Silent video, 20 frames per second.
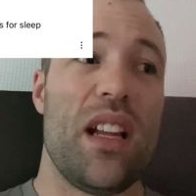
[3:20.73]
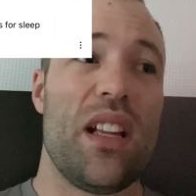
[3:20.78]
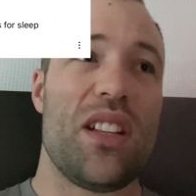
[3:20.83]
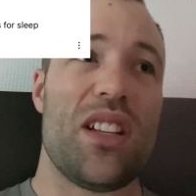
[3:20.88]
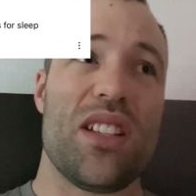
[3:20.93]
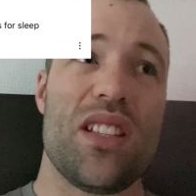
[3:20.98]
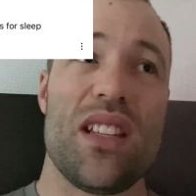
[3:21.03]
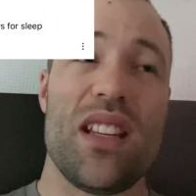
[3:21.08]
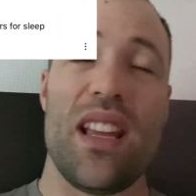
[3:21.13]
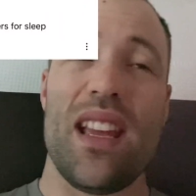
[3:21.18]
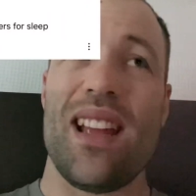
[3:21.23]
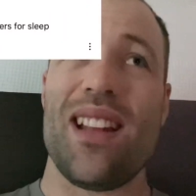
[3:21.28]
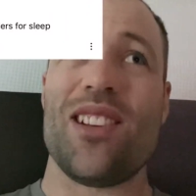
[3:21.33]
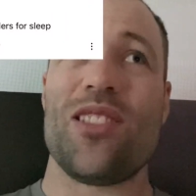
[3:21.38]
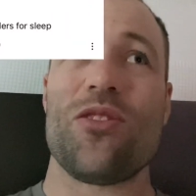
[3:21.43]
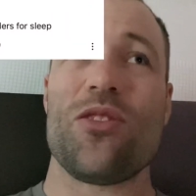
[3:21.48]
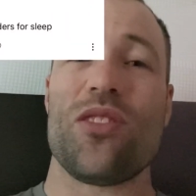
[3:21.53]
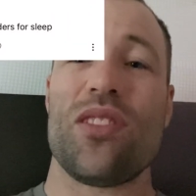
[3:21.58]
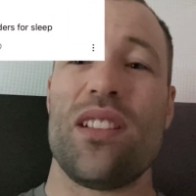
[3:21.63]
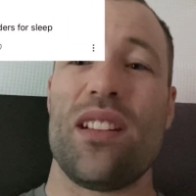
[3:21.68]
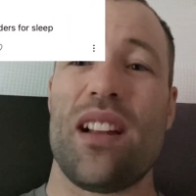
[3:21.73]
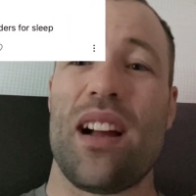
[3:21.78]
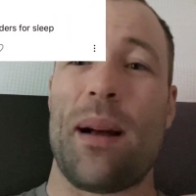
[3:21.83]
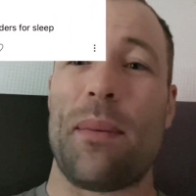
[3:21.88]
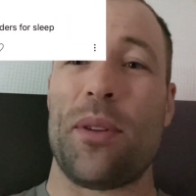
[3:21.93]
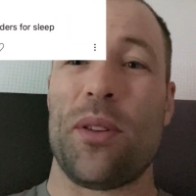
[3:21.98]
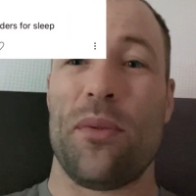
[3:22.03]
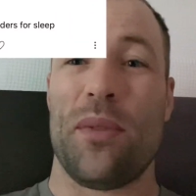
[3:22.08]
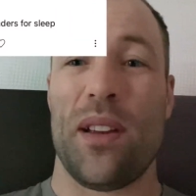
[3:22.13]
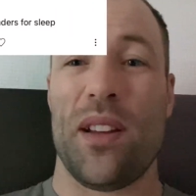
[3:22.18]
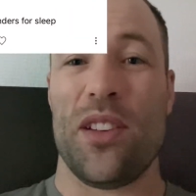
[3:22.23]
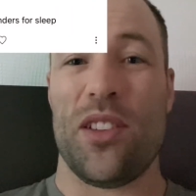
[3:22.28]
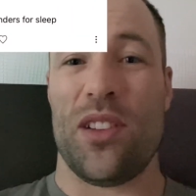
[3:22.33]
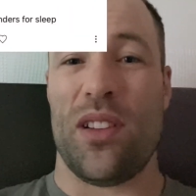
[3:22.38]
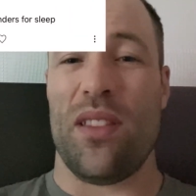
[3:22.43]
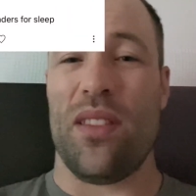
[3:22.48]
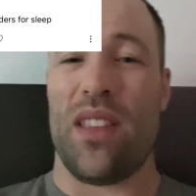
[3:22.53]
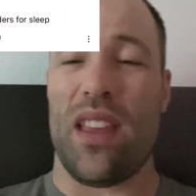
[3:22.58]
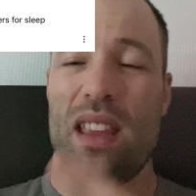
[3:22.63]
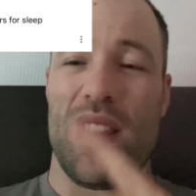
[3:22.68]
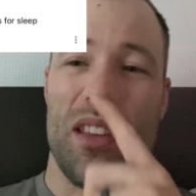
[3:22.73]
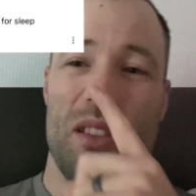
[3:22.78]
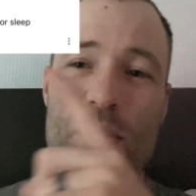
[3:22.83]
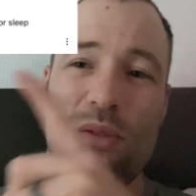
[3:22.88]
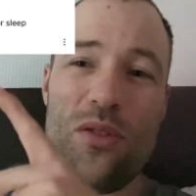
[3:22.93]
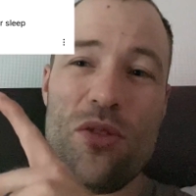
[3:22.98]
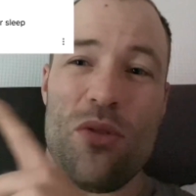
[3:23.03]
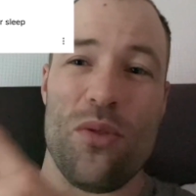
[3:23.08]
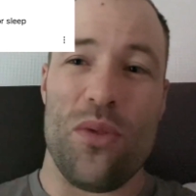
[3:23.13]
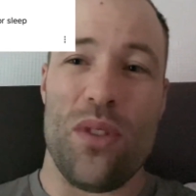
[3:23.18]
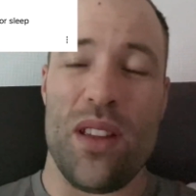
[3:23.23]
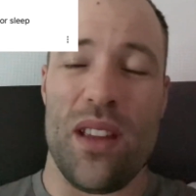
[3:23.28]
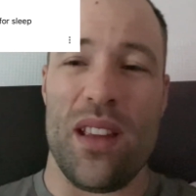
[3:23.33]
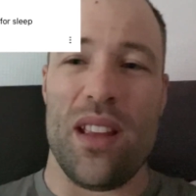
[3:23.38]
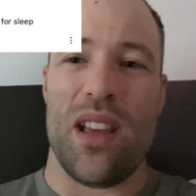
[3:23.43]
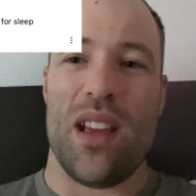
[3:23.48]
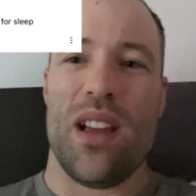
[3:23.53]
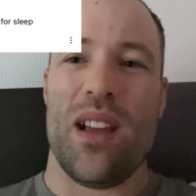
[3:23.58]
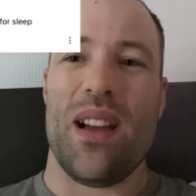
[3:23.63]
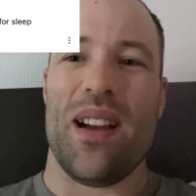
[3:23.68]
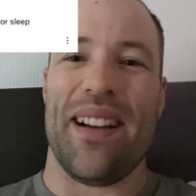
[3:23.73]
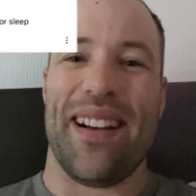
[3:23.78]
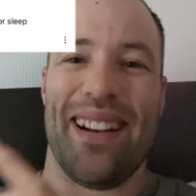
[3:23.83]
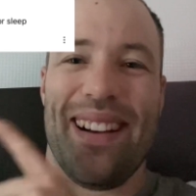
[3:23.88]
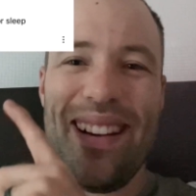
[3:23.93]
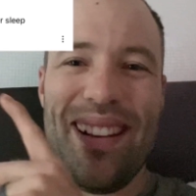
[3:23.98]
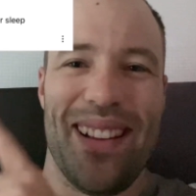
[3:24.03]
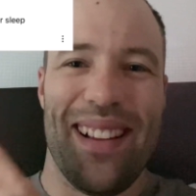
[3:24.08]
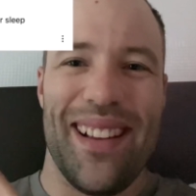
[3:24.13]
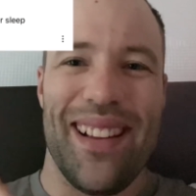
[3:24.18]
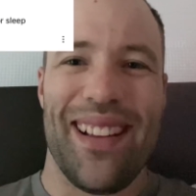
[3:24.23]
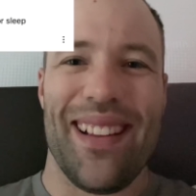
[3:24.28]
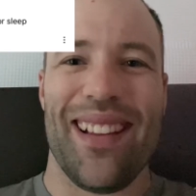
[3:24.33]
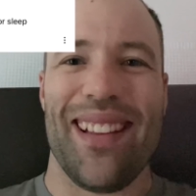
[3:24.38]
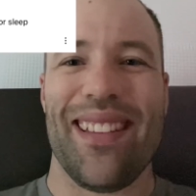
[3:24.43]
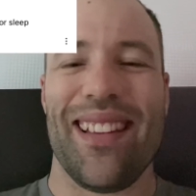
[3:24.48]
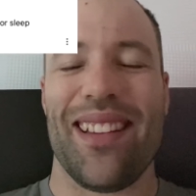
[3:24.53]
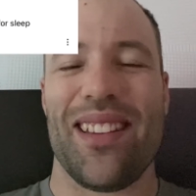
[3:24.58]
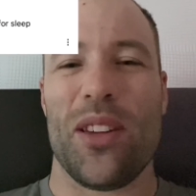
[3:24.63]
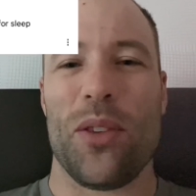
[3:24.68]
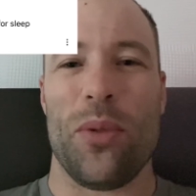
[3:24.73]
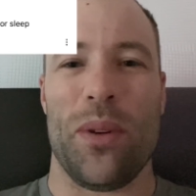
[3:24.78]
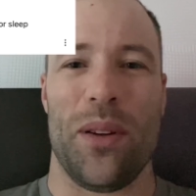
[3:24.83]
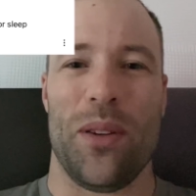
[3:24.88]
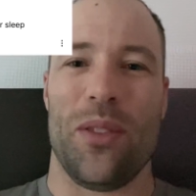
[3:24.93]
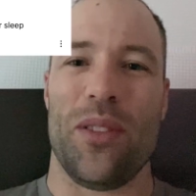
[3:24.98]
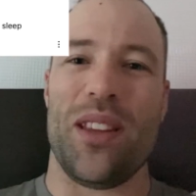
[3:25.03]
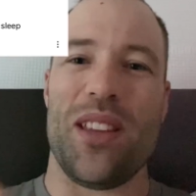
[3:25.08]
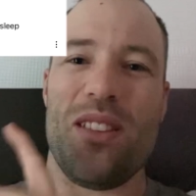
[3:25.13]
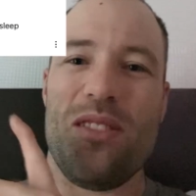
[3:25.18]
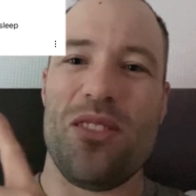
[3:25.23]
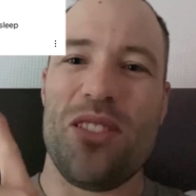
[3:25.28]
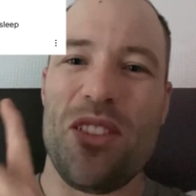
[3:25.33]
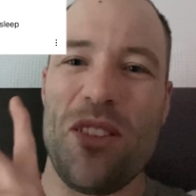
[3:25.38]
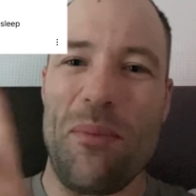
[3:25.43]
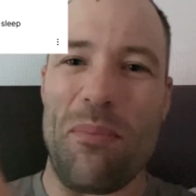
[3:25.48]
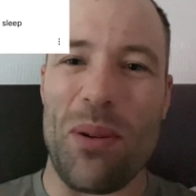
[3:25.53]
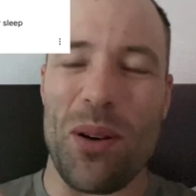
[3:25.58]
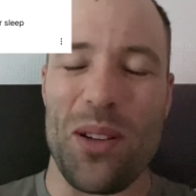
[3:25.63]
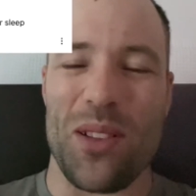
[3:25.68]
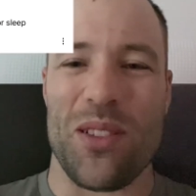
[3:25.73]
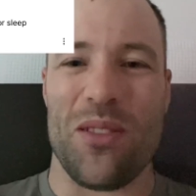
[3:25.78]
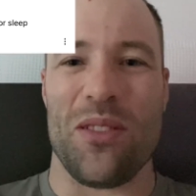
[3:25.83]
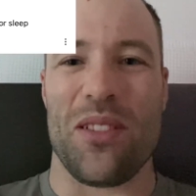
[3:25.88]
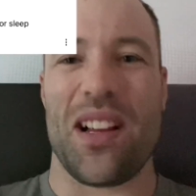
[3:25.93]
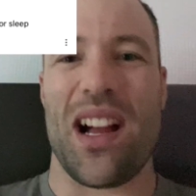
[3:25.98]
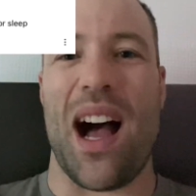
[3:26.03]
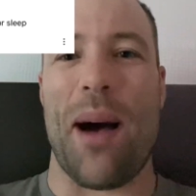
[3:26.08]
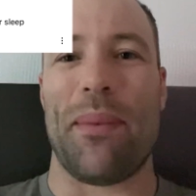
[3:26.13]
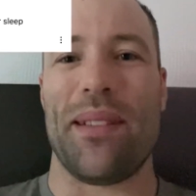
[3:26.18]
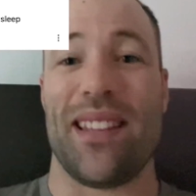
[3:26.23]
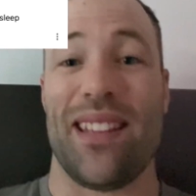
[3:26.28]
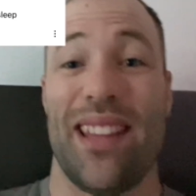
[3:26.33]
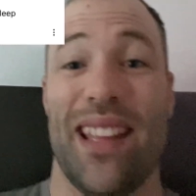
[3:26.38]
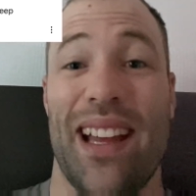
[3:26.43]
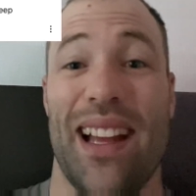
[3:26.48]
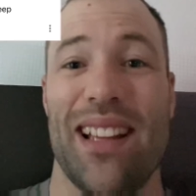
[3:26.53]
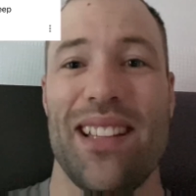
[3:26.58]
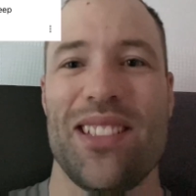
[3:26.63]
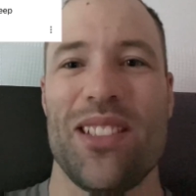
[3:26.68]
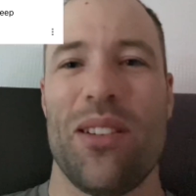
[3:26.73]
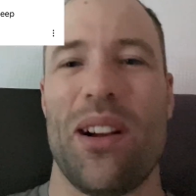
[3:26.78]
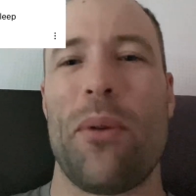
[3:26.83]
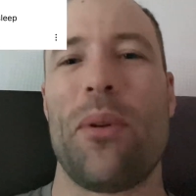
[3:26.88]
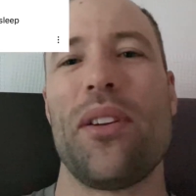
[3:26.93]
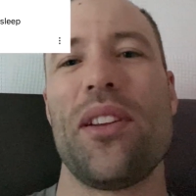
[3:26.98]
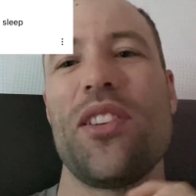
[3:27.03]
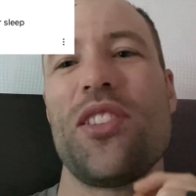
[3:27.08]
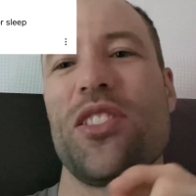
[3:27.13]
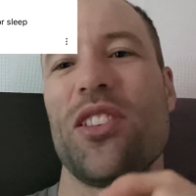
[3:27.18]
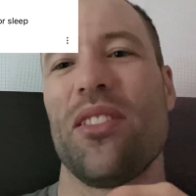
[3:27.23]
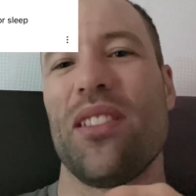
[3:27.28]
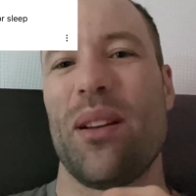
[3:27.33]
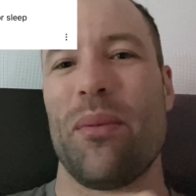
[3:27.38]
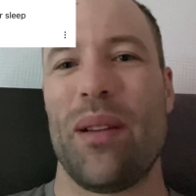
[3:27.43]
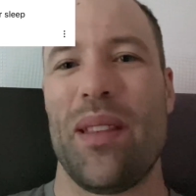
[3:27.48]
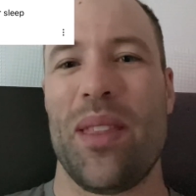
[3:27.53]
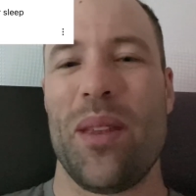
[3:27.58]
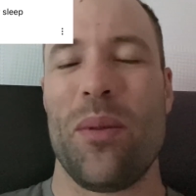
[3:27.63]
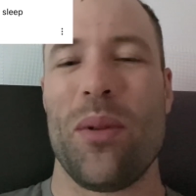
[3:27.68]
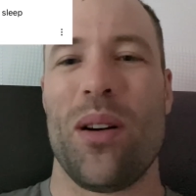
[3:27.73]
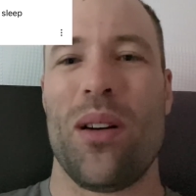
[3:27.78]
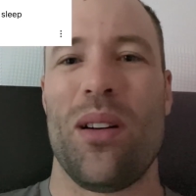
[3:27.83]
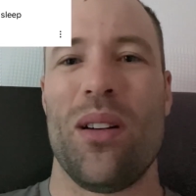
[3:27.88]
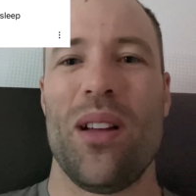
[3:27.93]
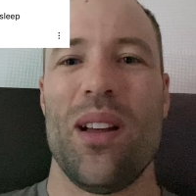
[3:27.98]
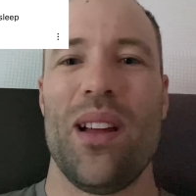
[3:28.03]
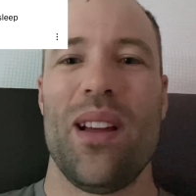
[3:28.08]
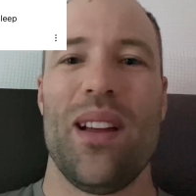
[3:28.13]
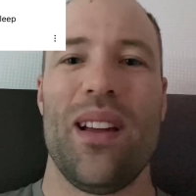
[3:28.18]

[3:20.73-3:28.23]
Just an interesting observation, and thank you to the not Twitter, the YouTube person who commented that. So I want to share that with you all,